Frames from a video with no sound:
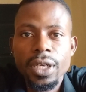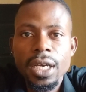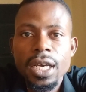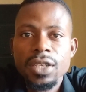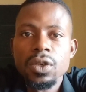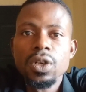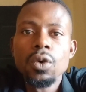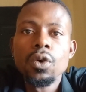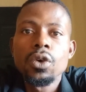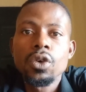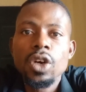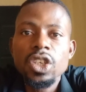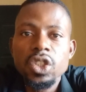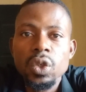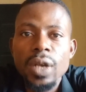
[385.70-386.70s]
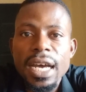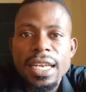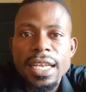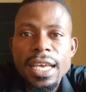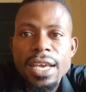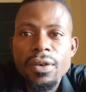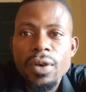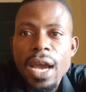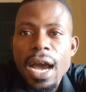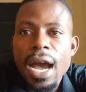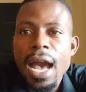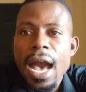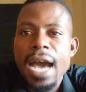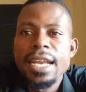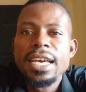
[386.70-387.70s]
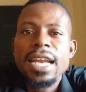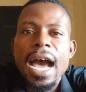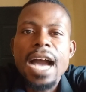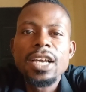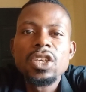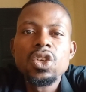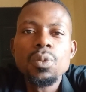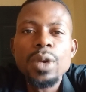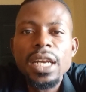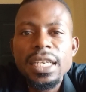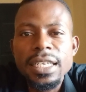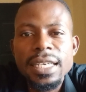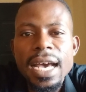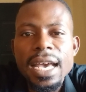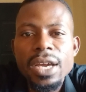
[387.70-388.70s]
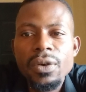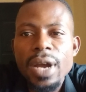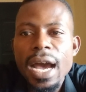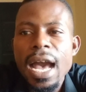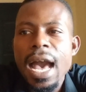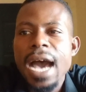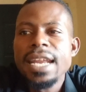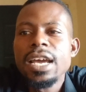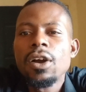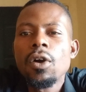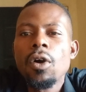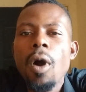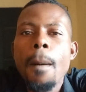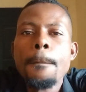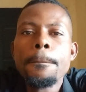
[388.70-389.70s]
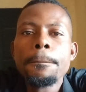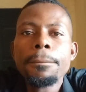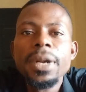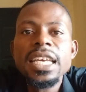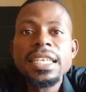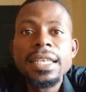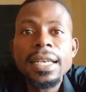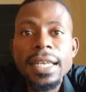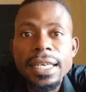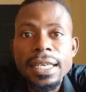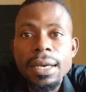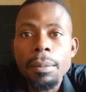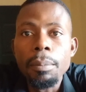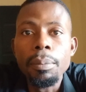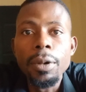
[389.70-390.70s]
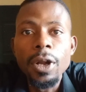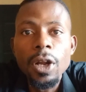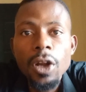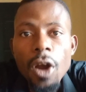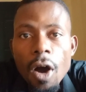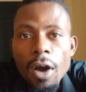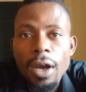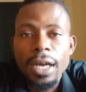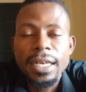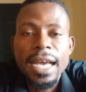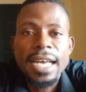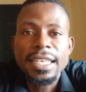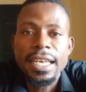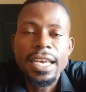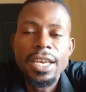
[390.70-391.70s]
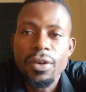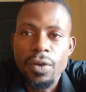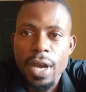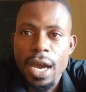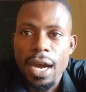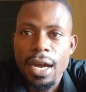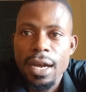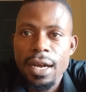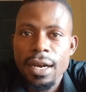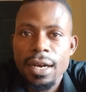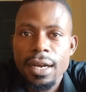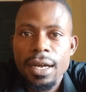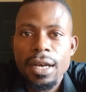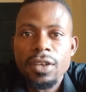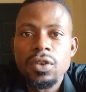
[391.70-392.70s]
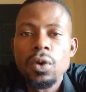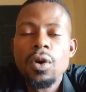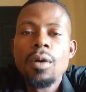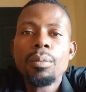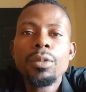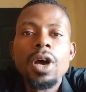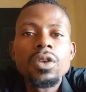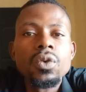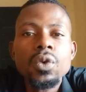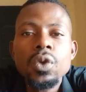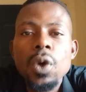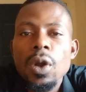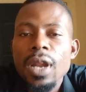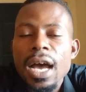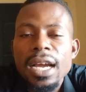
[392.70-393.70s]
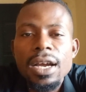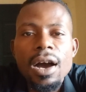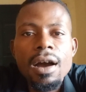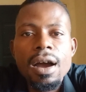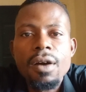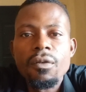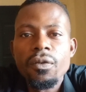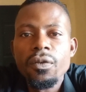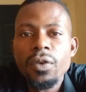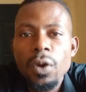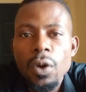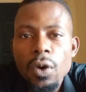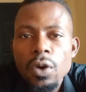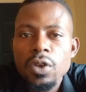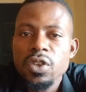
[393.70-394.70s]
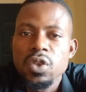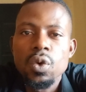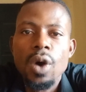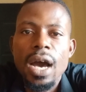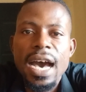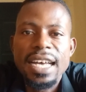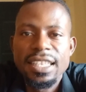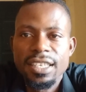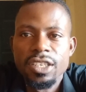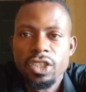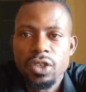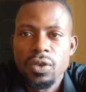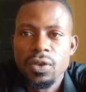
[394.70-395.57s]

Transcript: So they will rush to that area and then accumulate in that area and then completely block that area. So blood will no longer flow to your heart tissues.